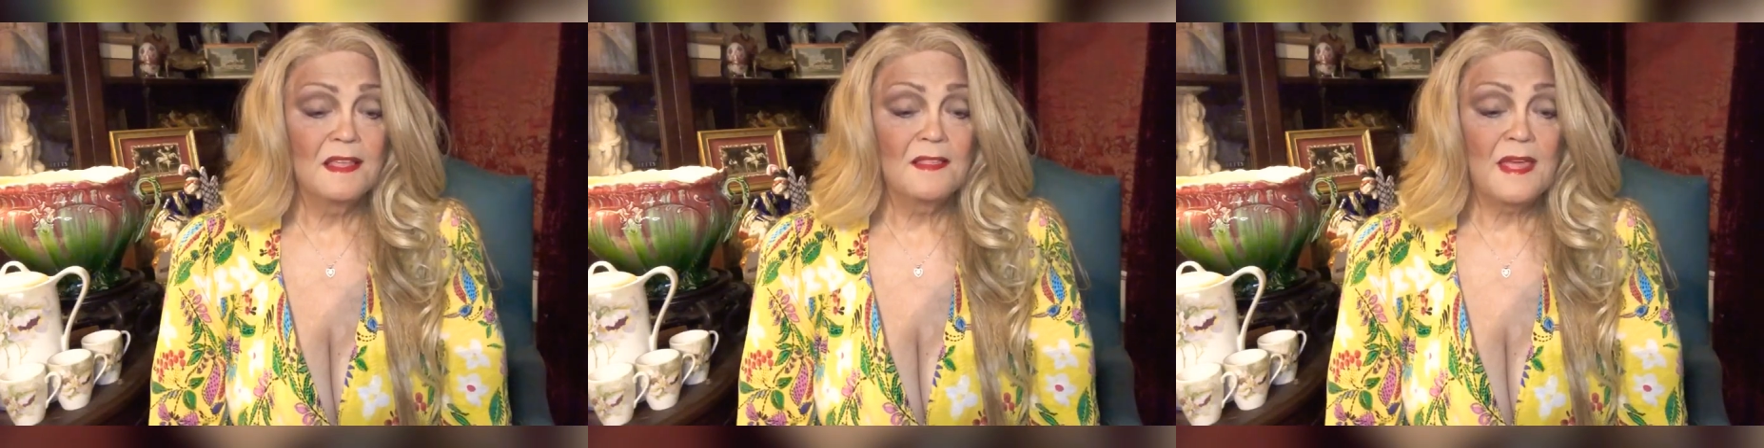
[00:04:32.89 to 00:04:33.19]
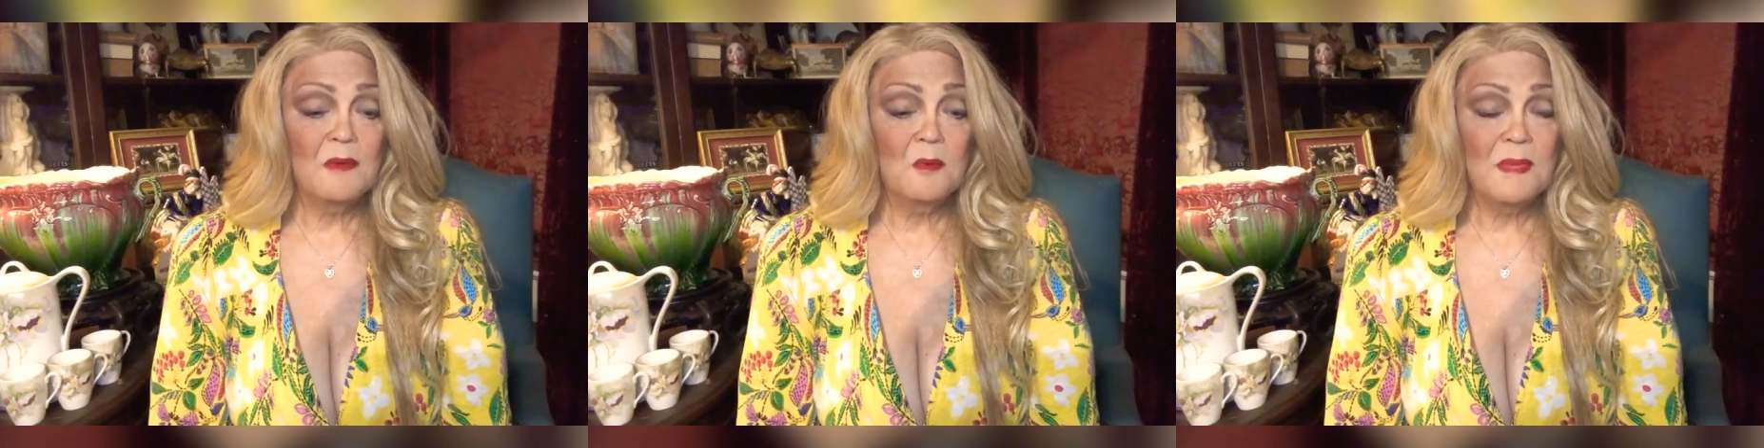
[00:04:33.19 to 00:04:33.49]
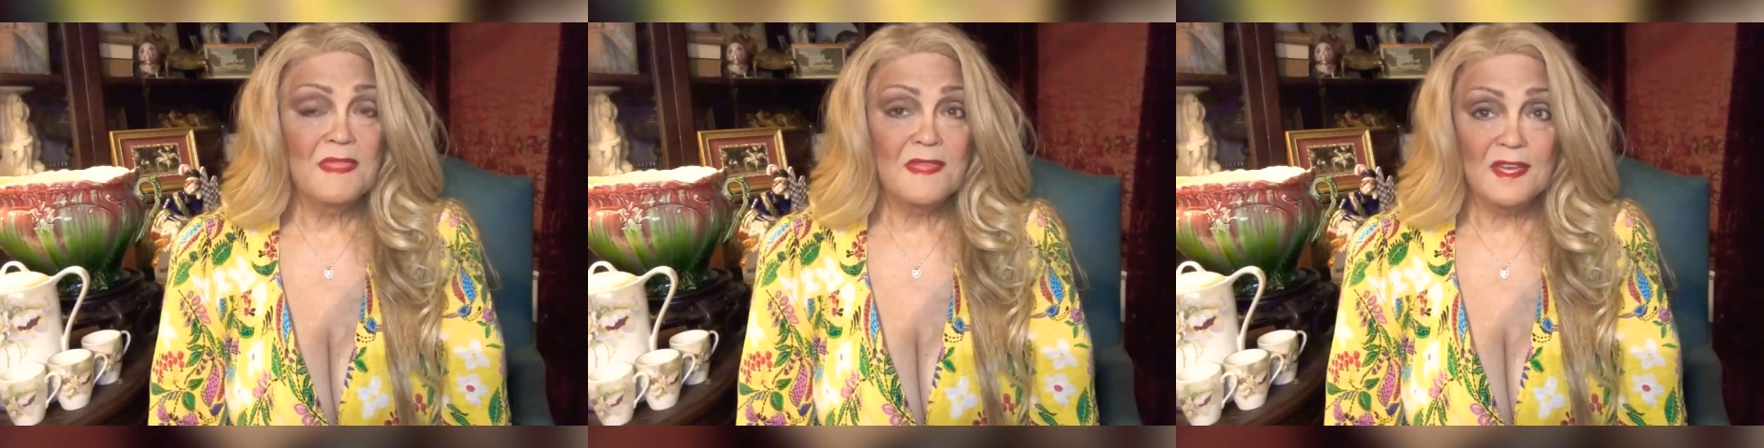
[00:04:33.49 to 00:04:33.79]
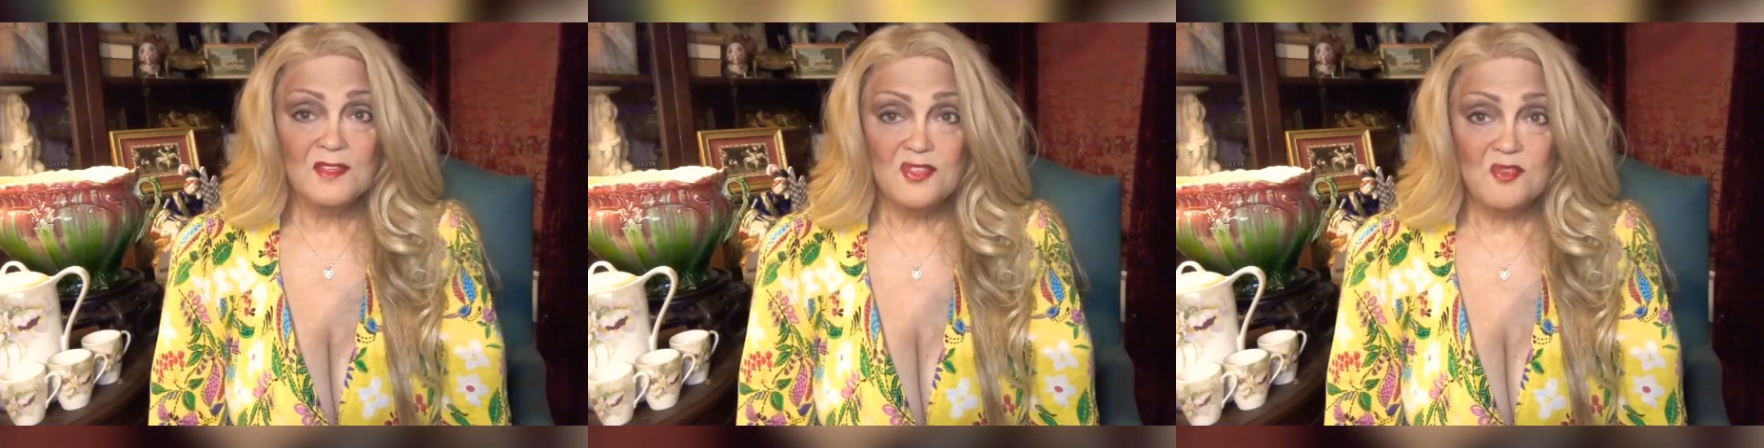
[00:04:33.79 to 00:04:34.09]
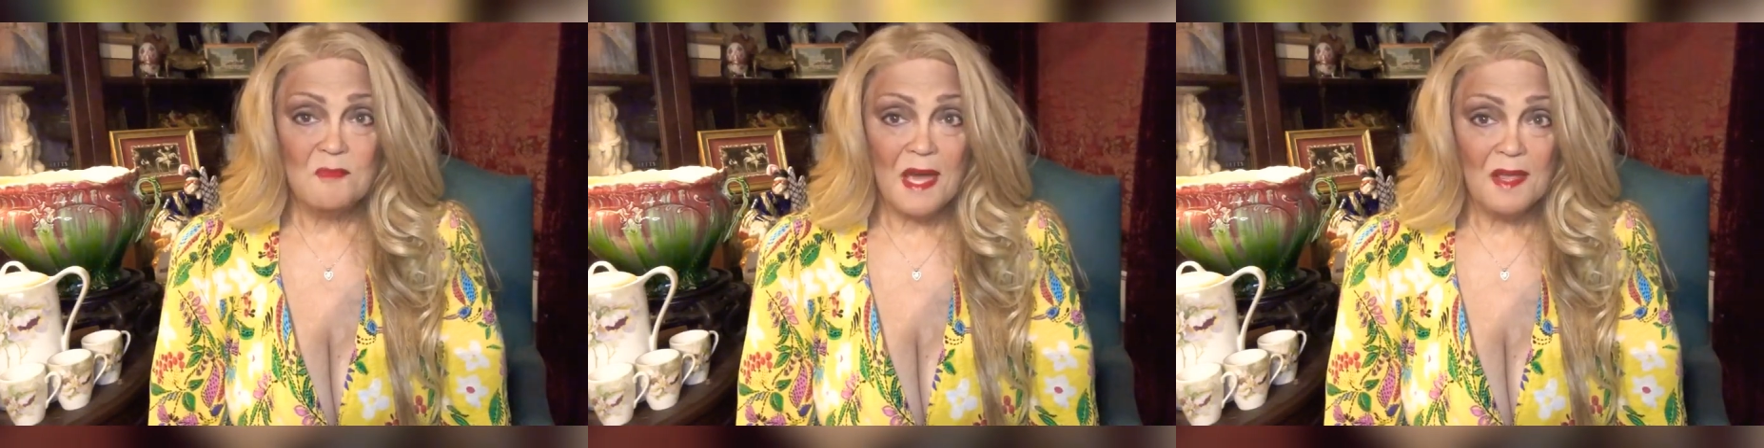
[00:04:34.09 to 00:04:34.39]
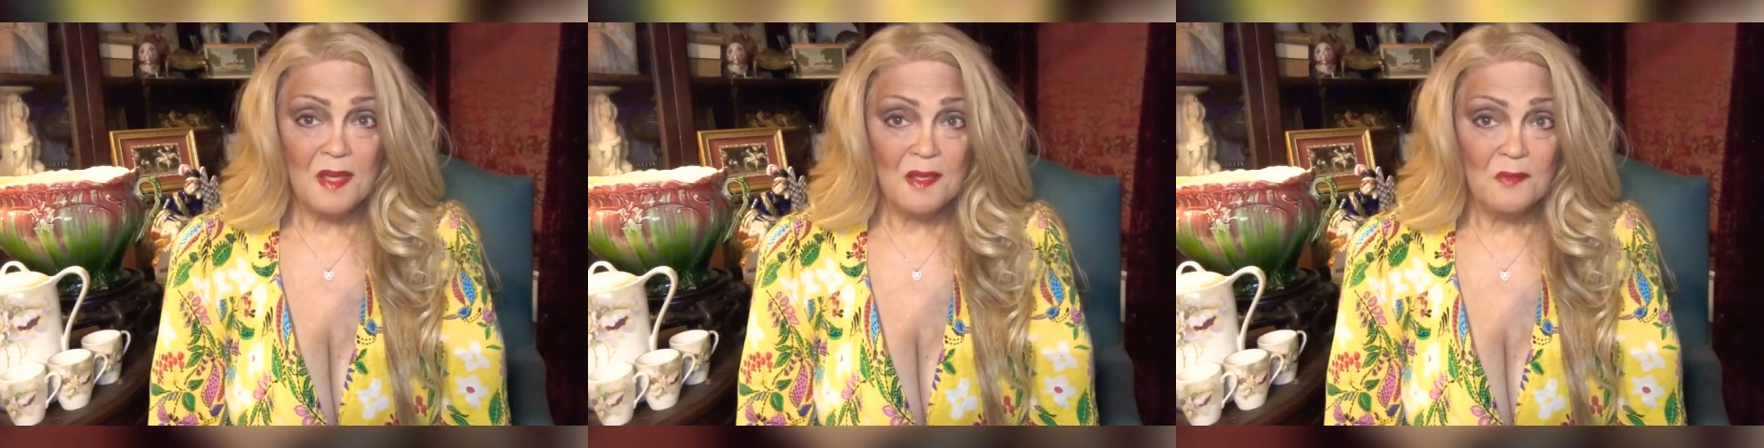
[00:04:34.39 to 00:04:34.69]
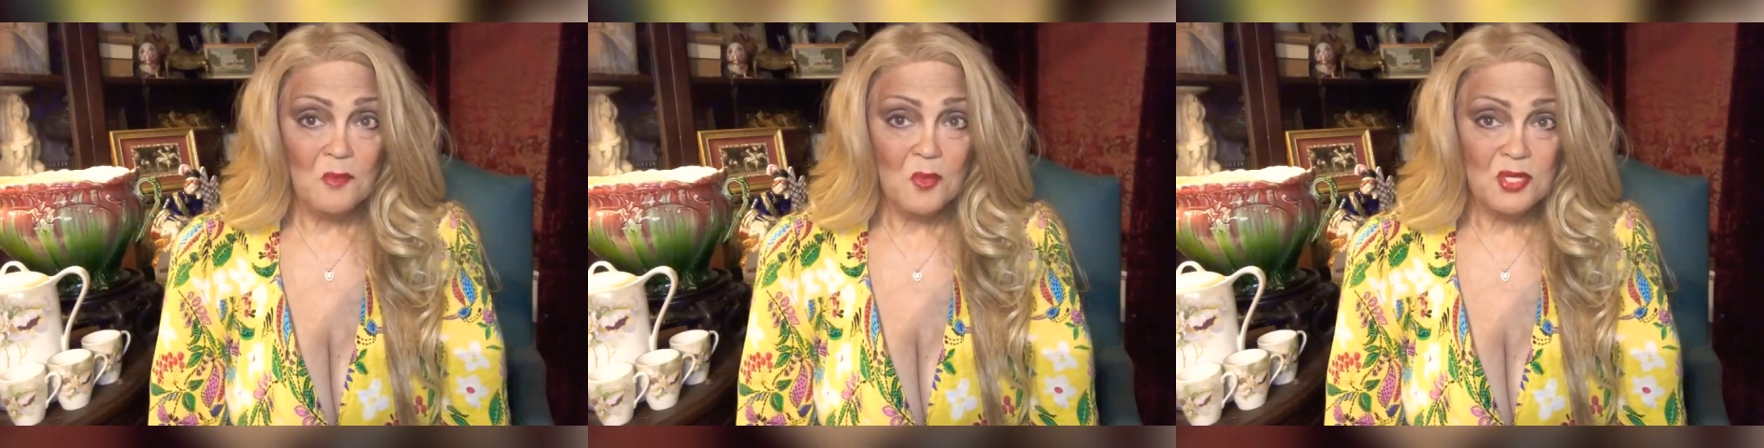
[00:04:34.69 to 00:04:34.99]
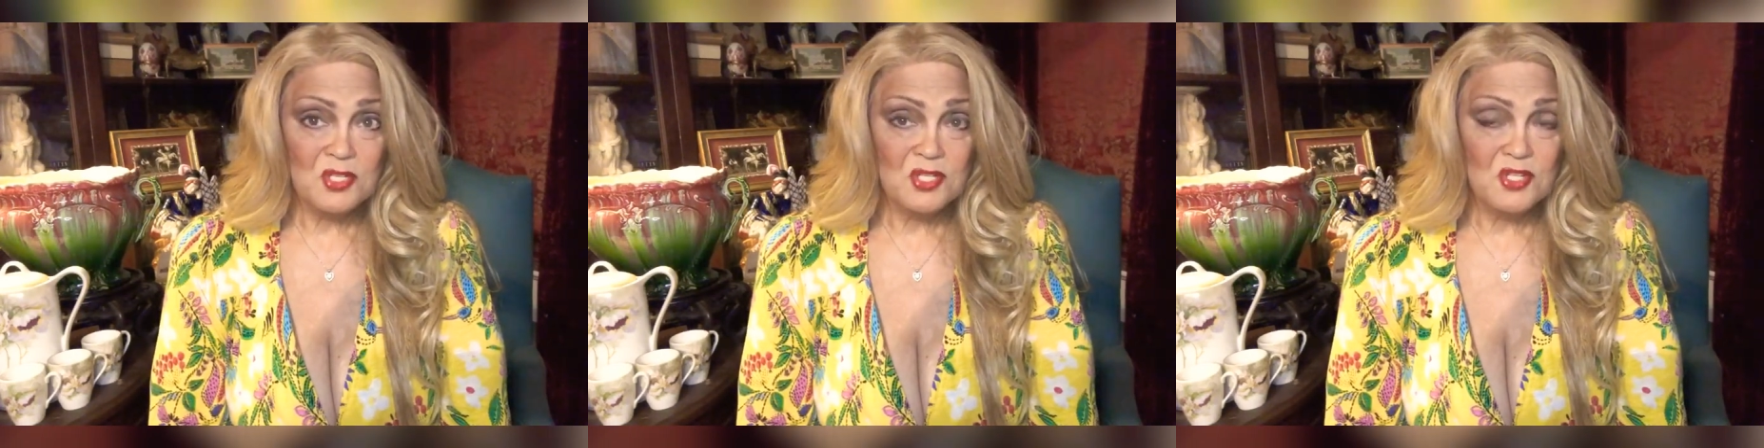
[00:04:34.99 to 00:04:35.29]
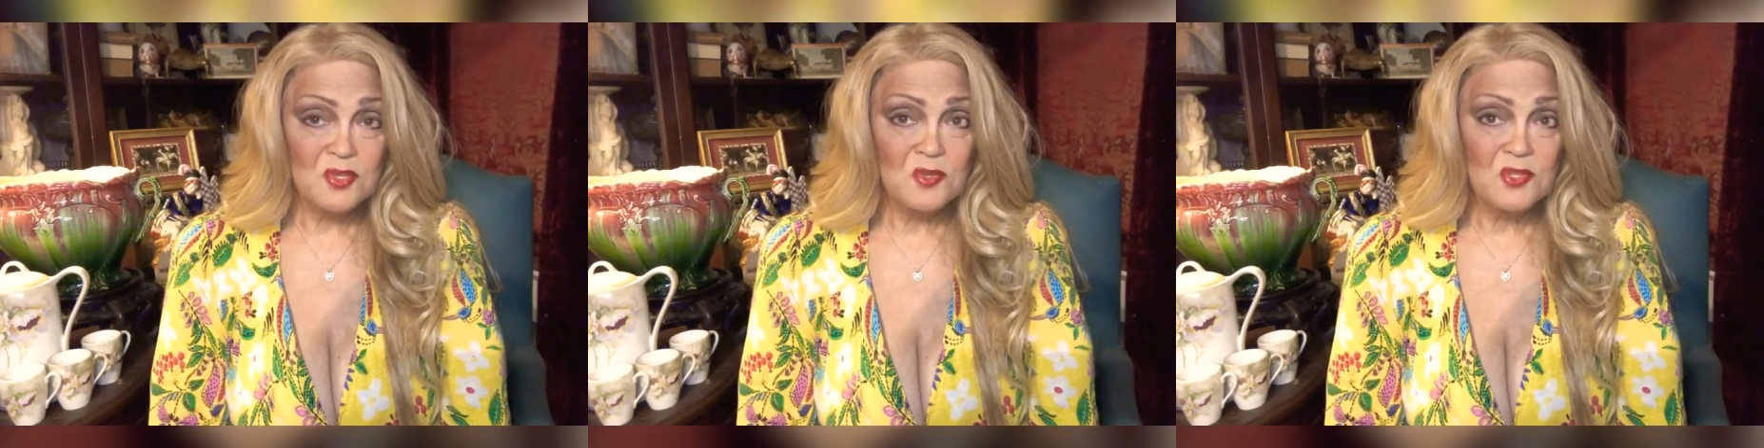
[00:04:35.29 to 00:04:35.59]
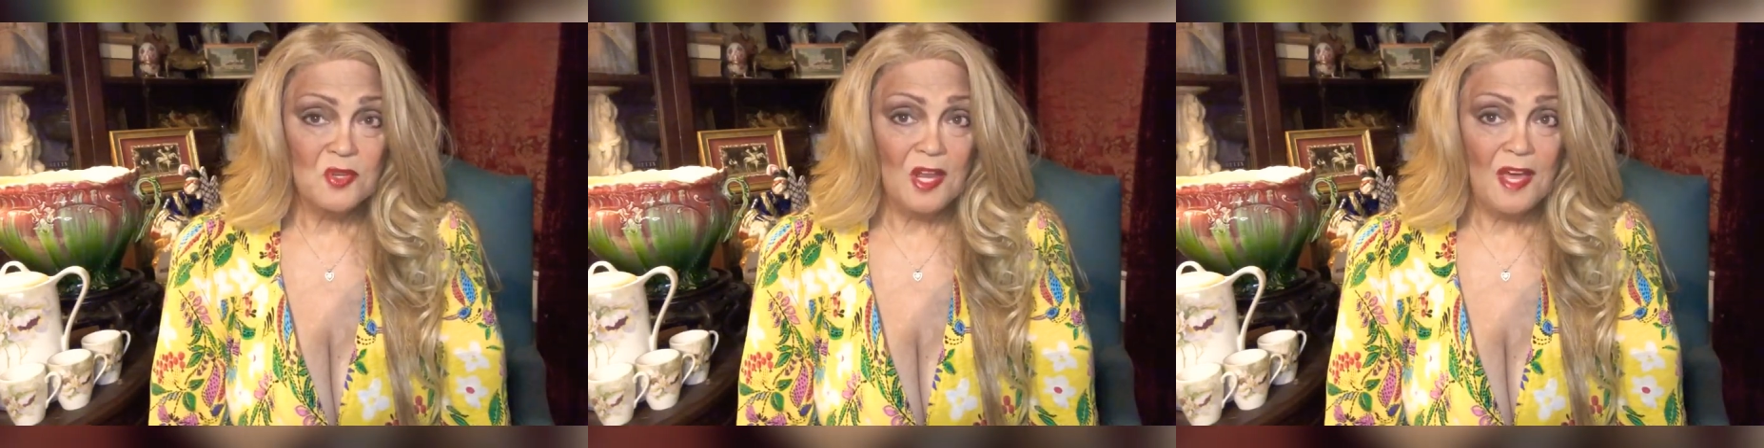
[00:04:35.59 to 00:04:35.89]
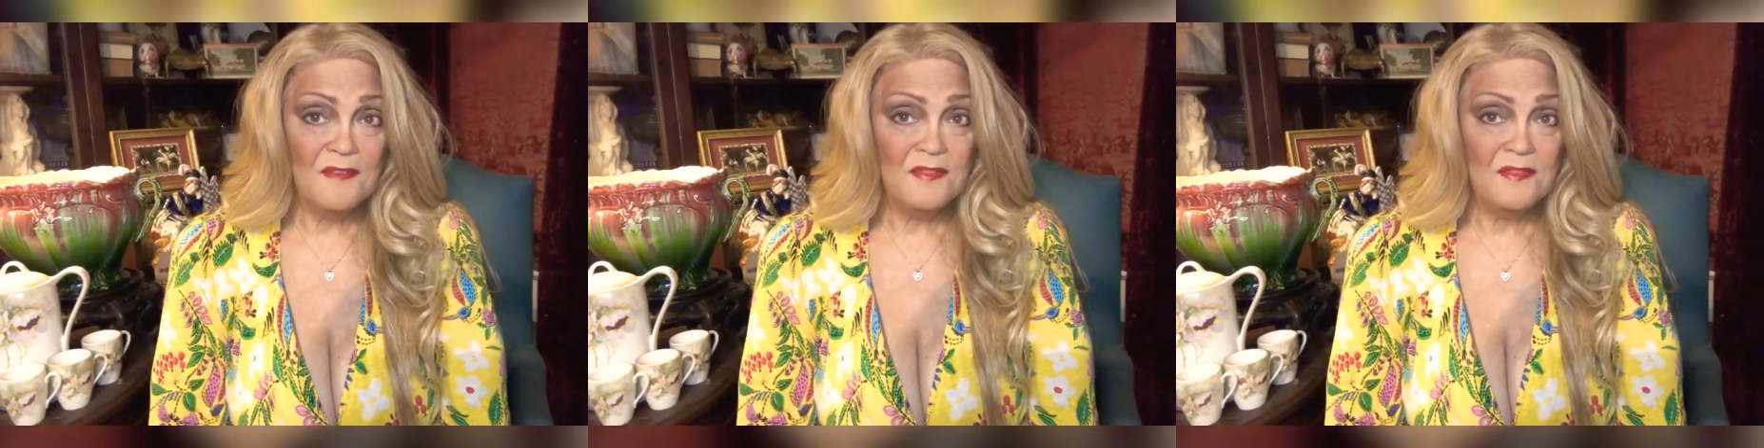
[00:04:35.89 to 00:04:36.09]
There will be things you might have wanted to do in your life